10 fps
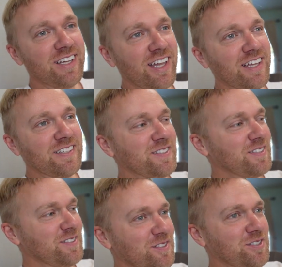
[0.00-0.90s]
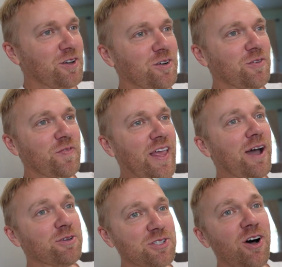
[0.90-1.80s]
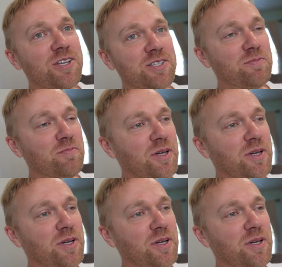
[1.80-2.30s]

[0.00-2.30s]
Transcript: and so that was awesome.